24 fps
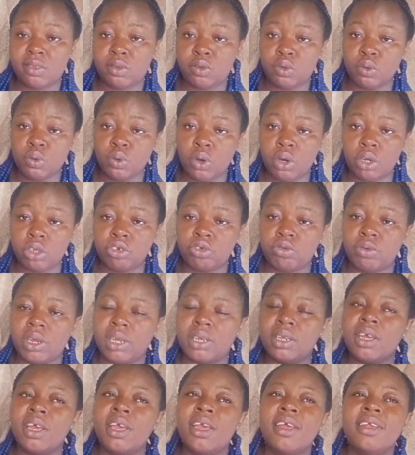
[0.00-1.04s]

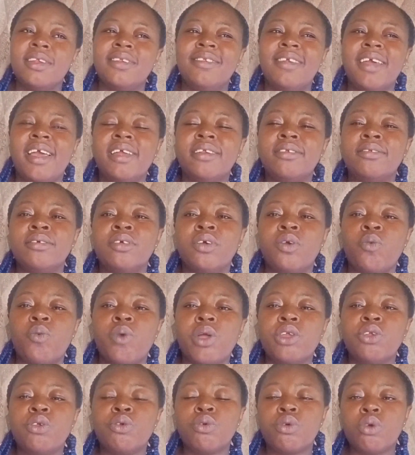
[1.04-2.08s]
200. Then
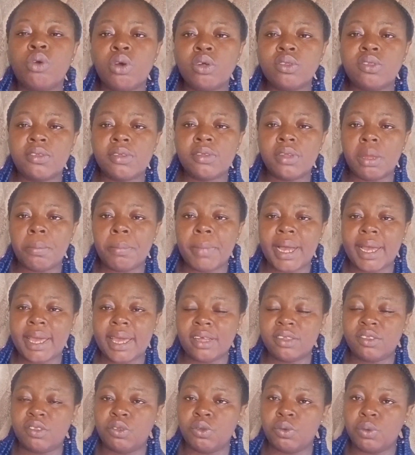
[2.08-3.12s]
when you go to the
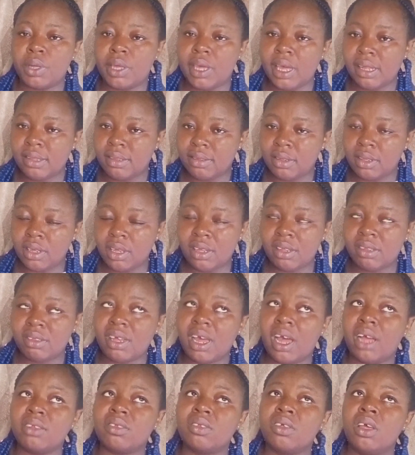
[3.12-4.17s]
market, you get it
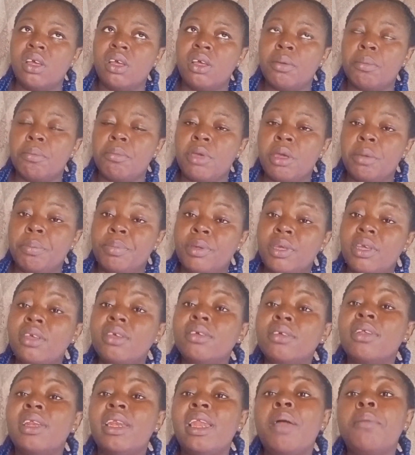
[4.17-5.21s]
at
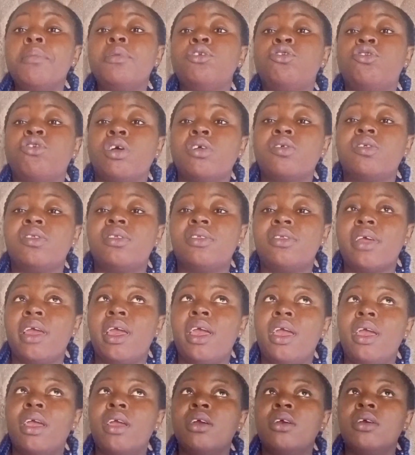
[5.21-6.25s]
maybe, let me just
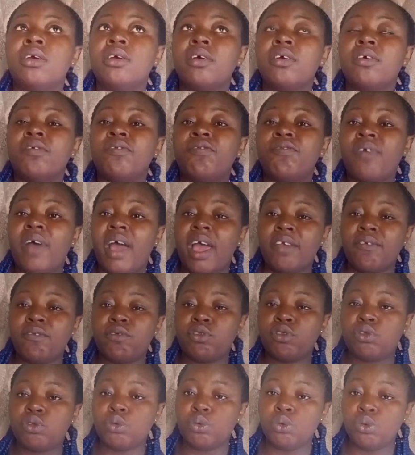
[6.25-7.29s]
say, 5
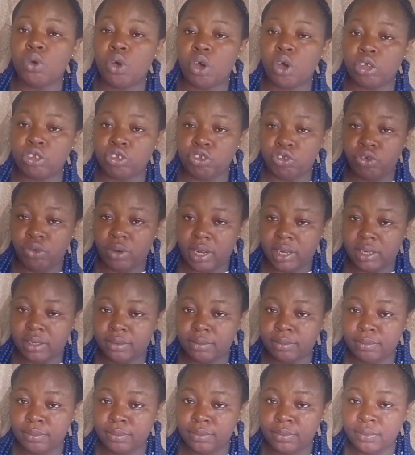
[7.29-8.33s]
200,
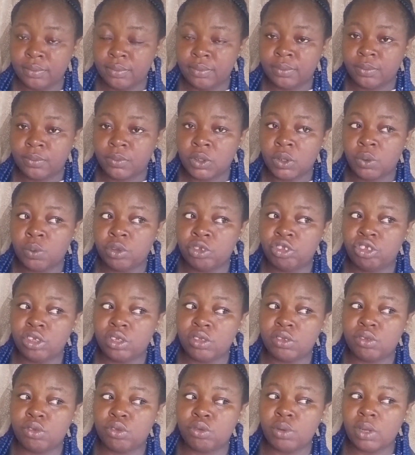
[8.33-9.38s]
which
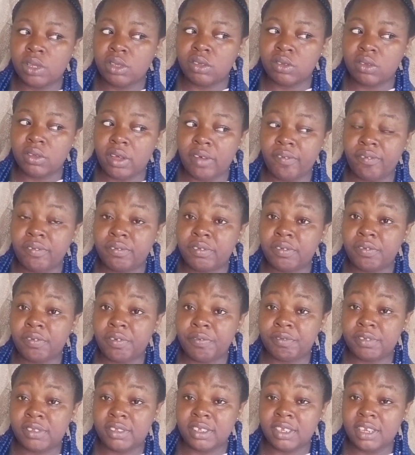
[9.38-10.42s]
is
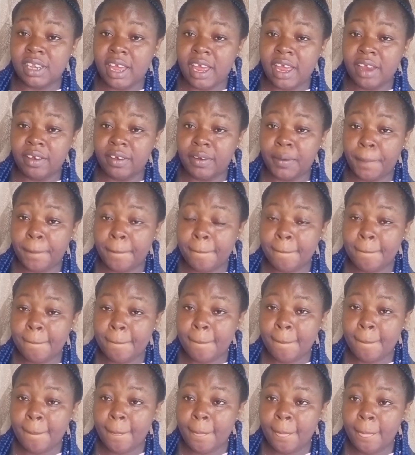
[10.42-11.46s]
50 naira,
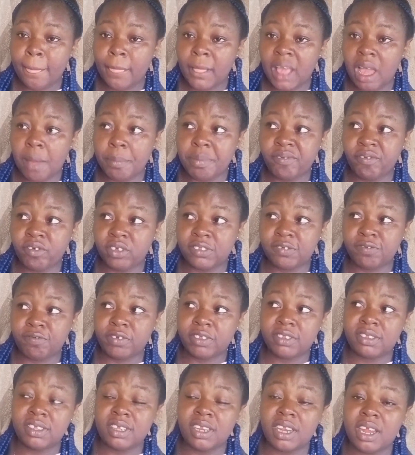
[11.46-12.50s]
abi
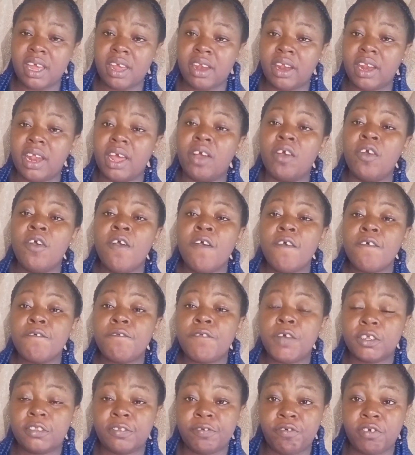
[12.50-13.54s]
40 naira now,
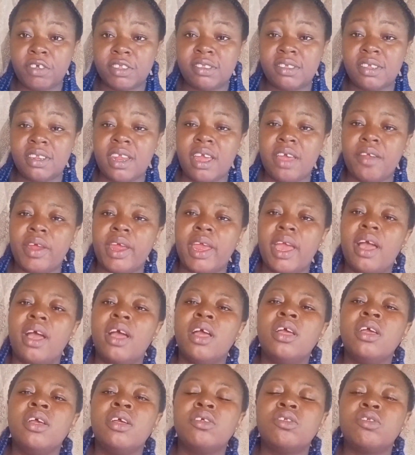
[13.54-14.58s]
40 naira, yeah.
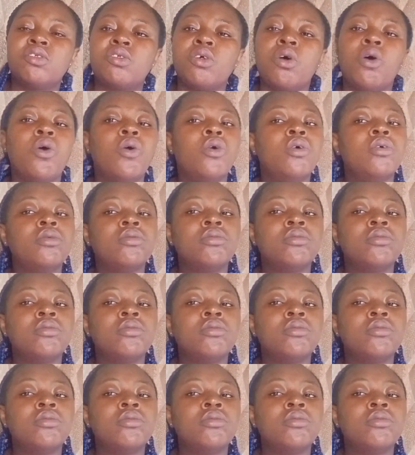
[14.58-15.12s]
So